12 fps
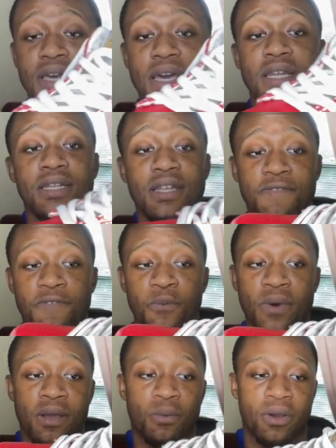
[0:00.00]
And a different
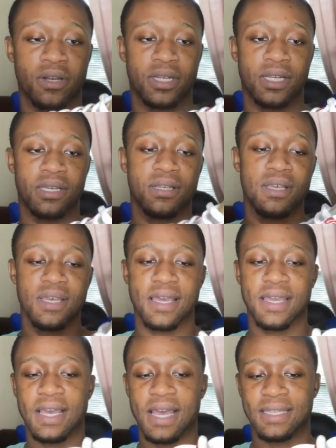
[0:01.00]
way of wording it.
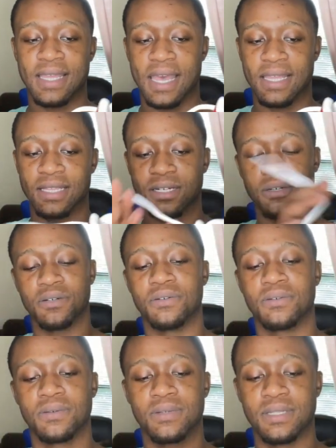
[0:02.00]
They got that little
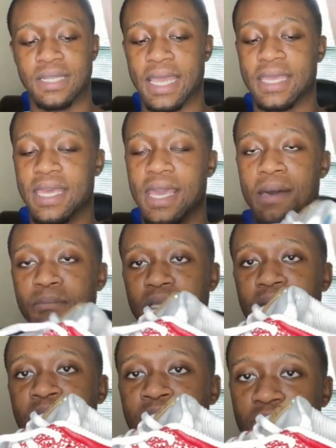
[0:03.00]
Nike
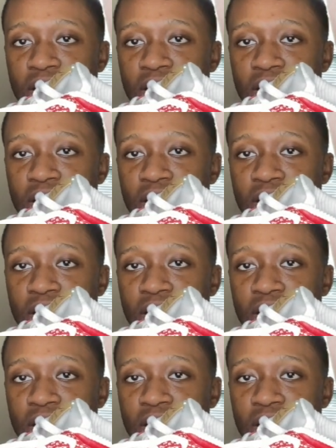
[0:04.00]
emblem.